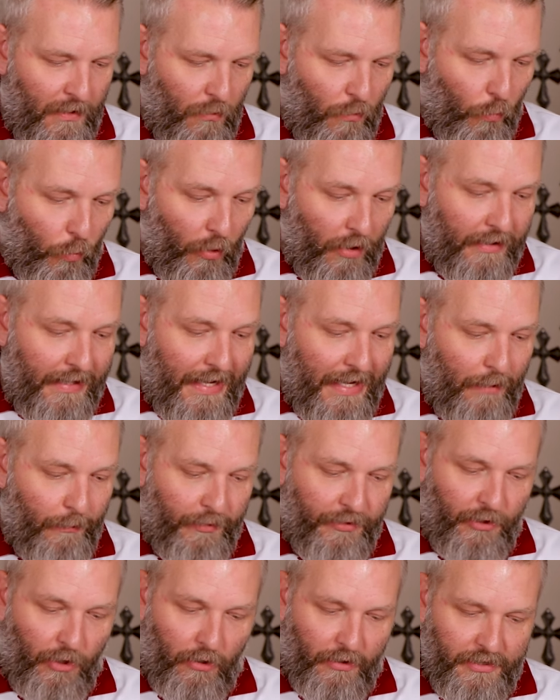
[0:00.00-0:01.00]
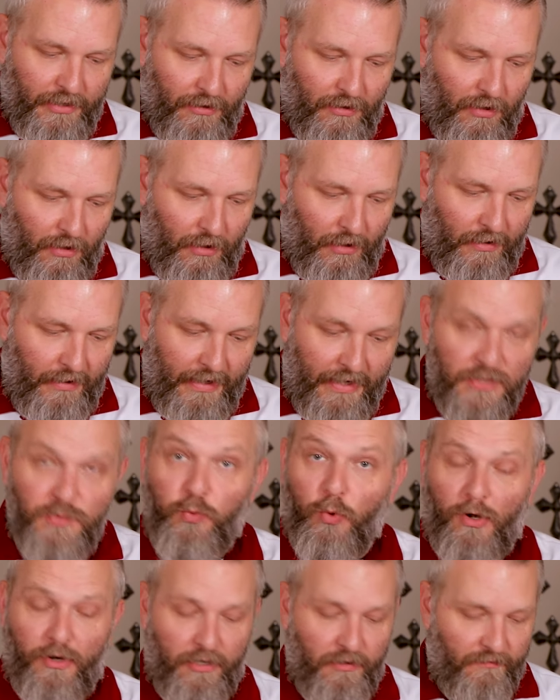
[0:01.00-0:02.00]
work at it with all your heart as
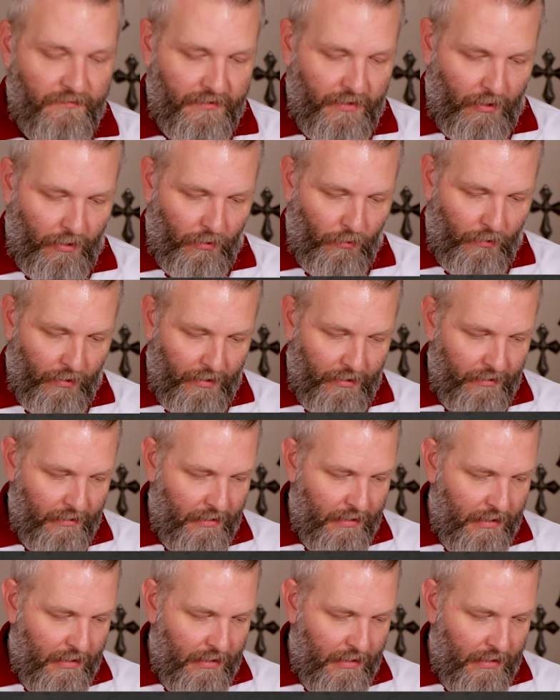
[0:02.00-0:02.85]
working for the Lord,